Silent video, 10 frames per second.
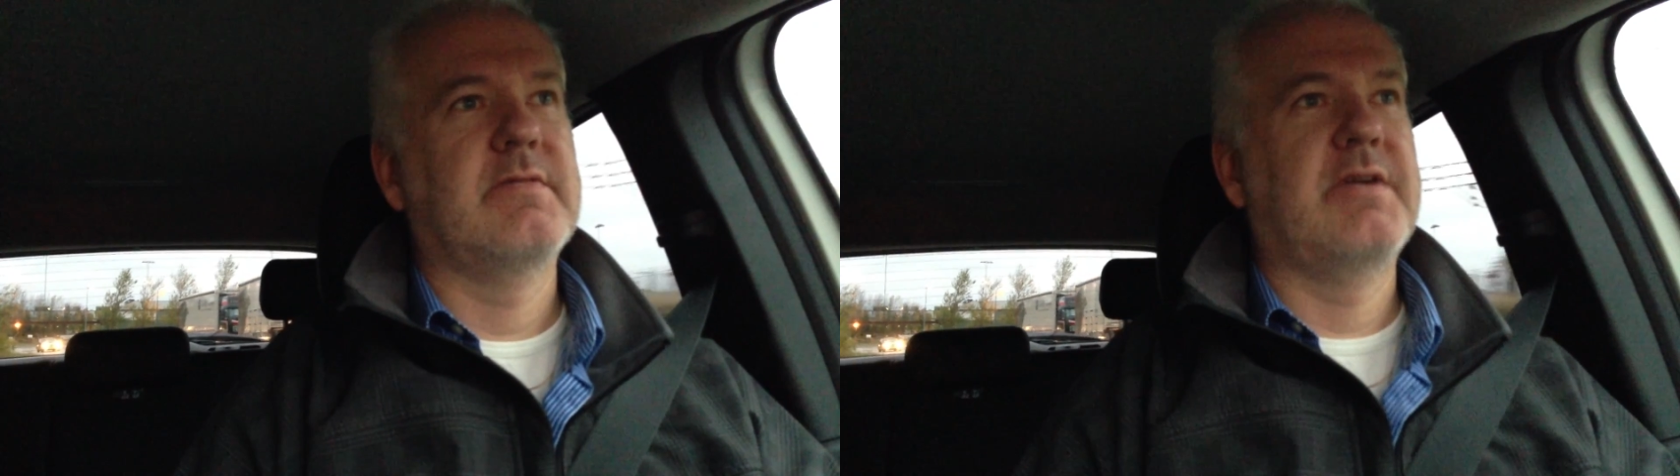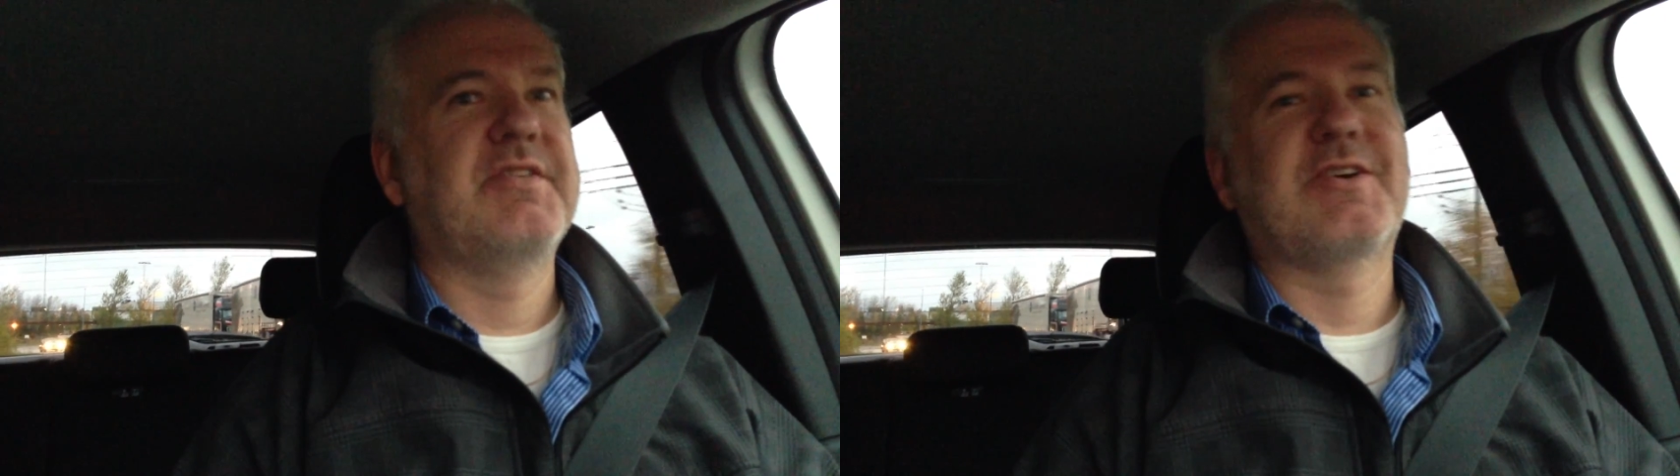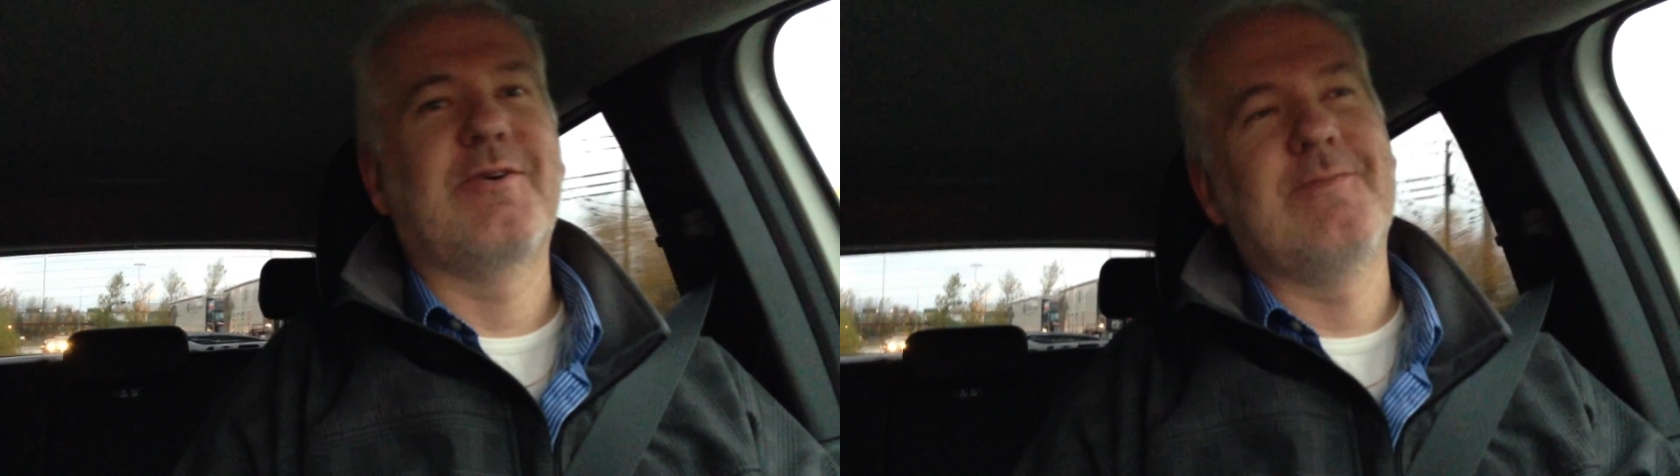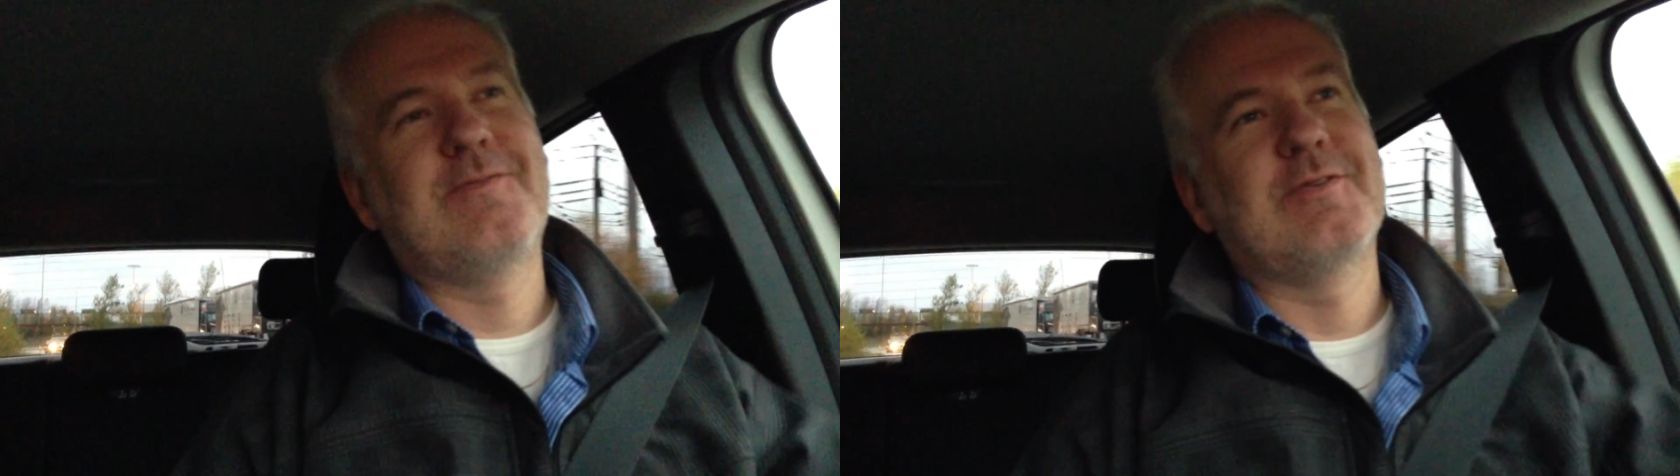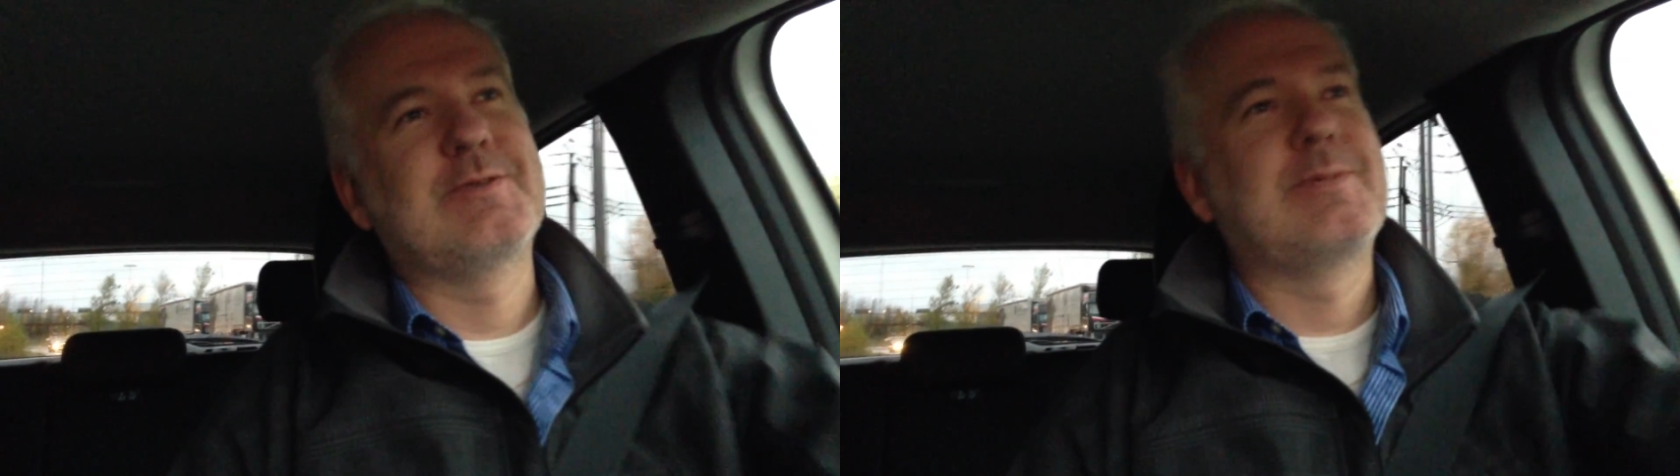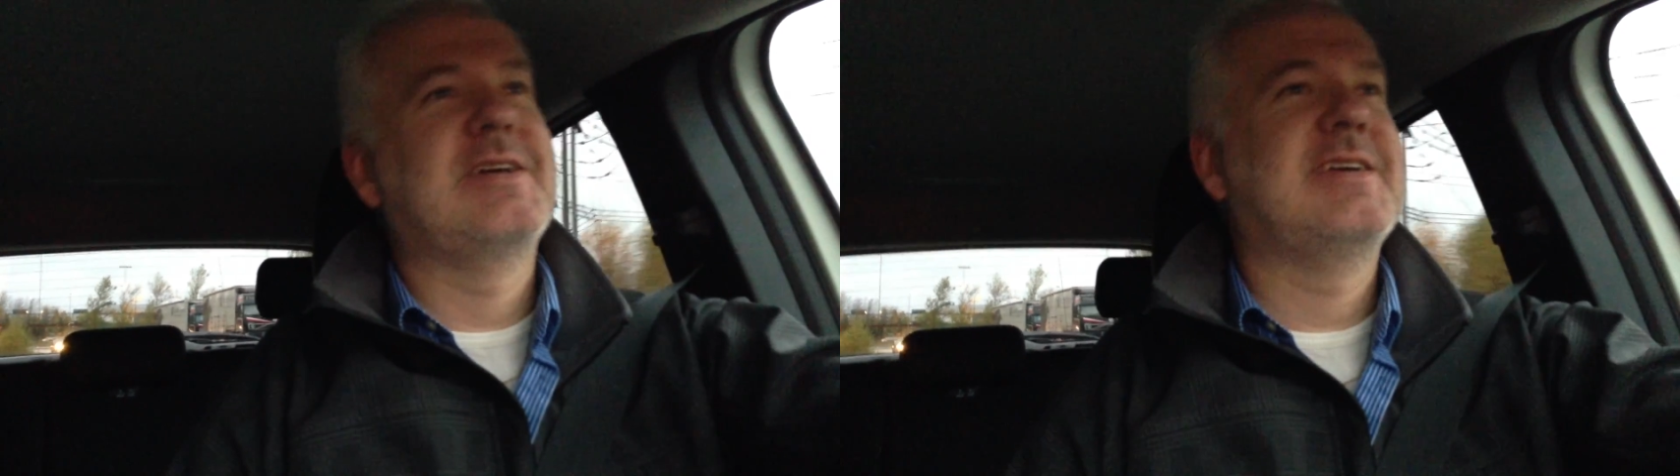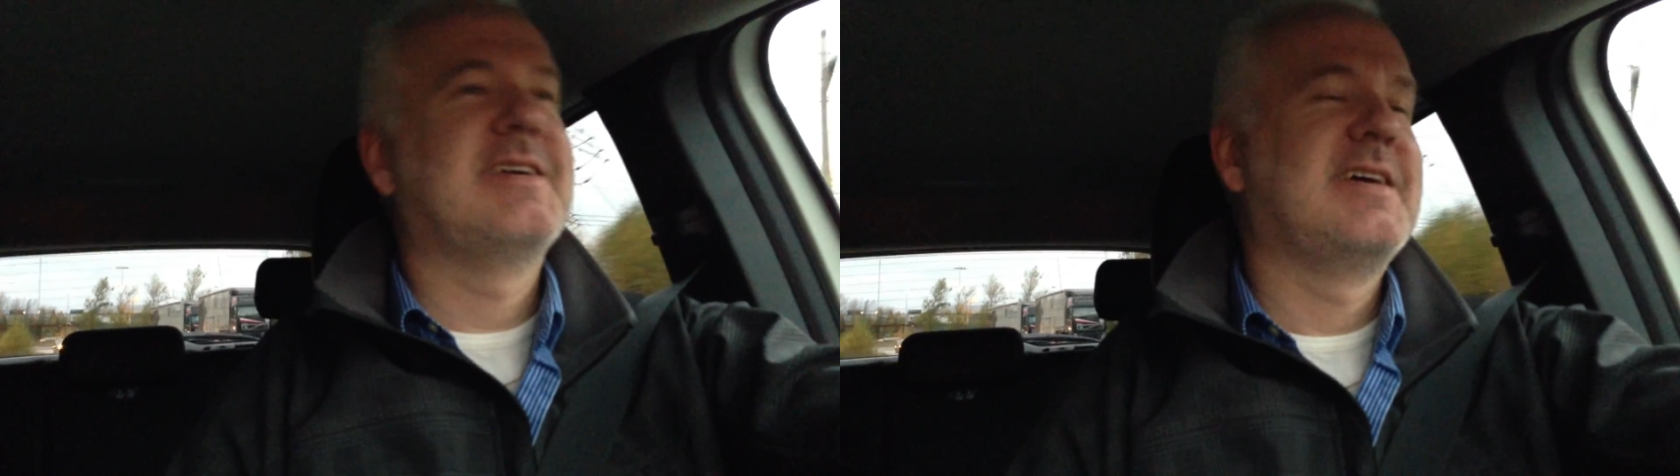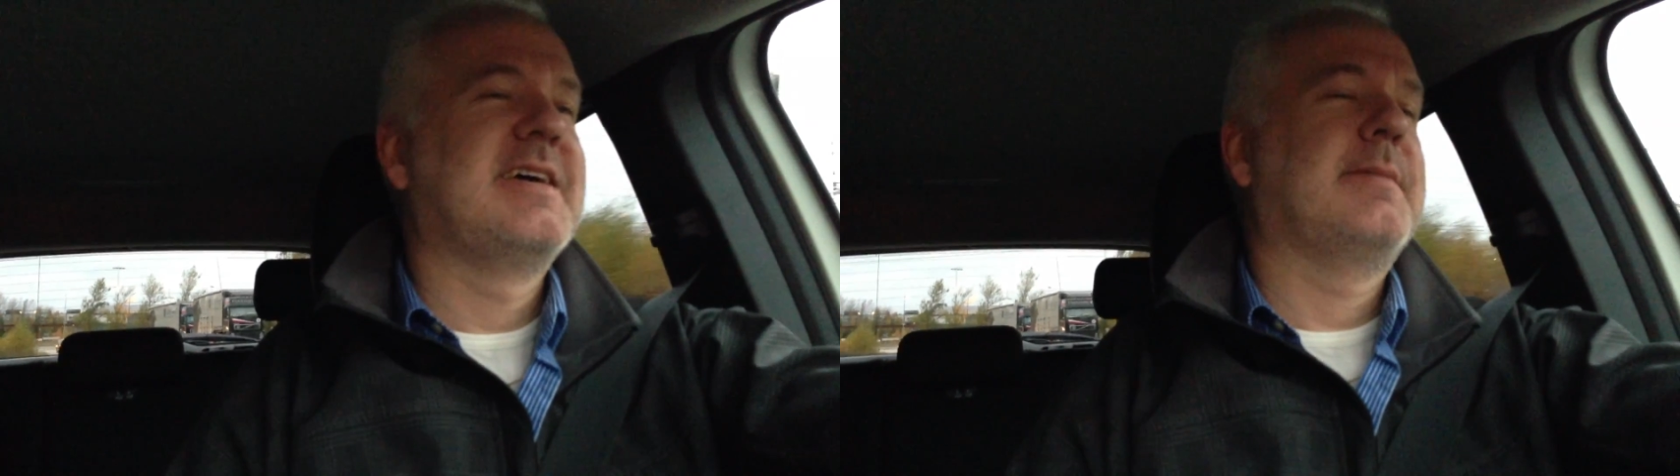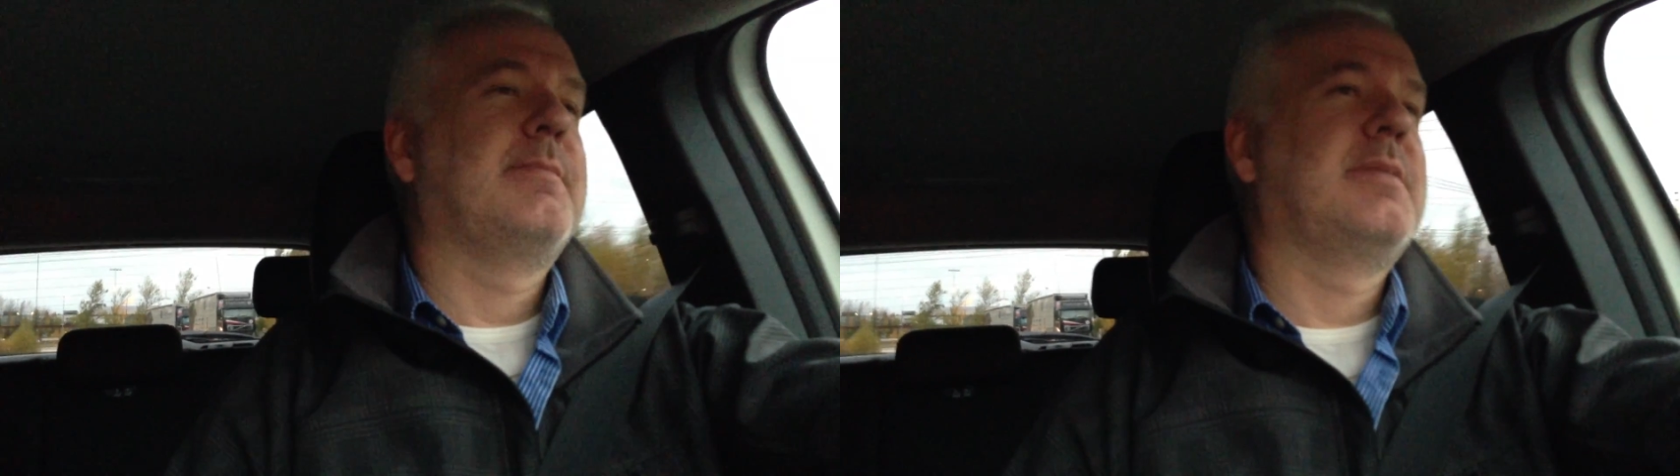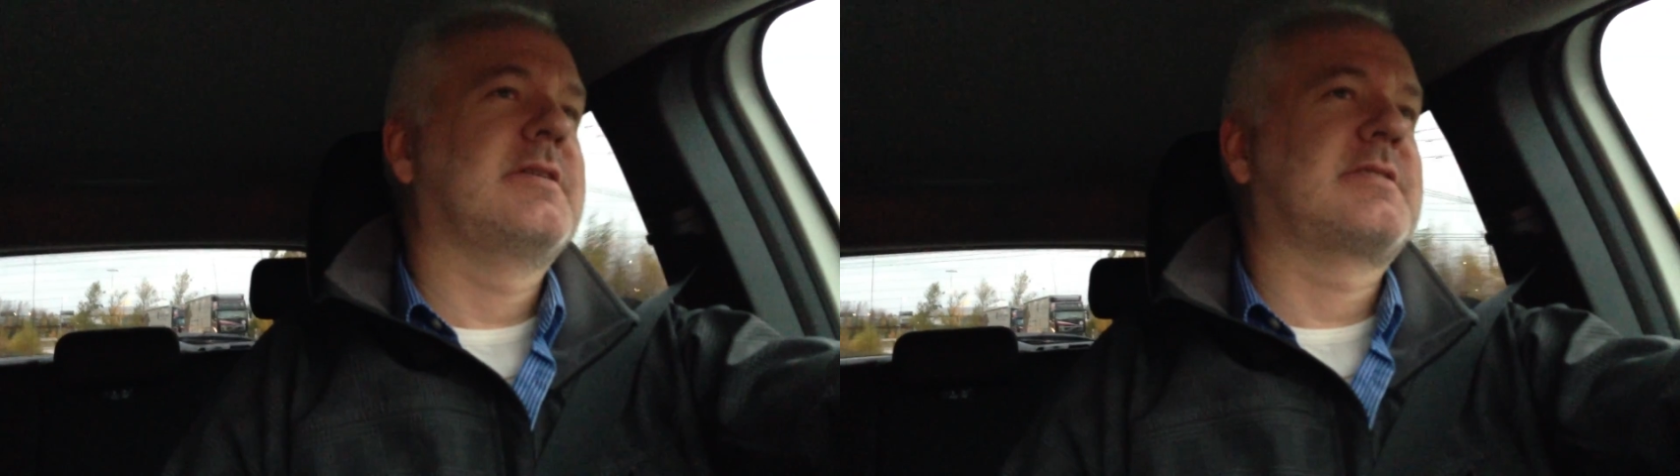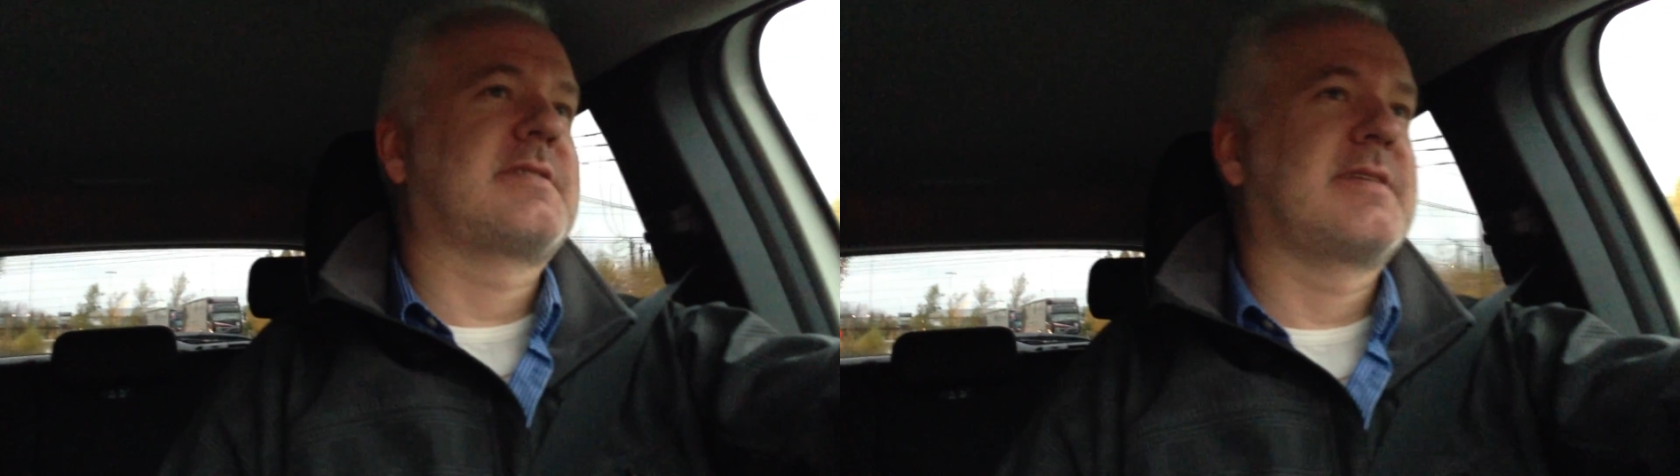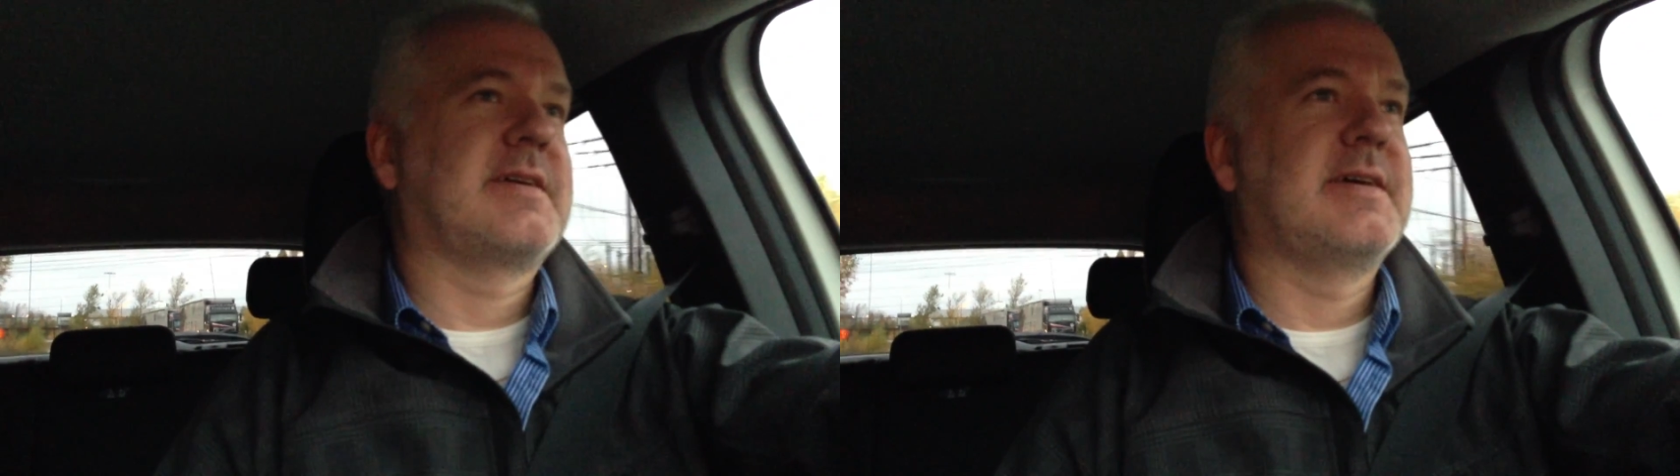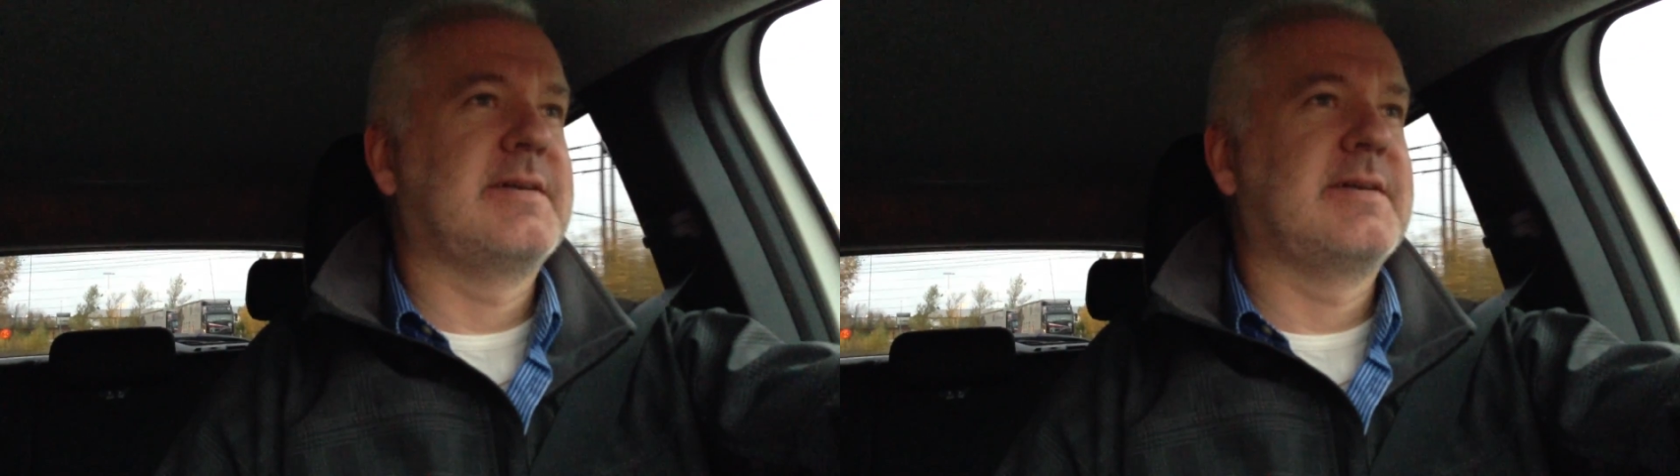very comfortably. But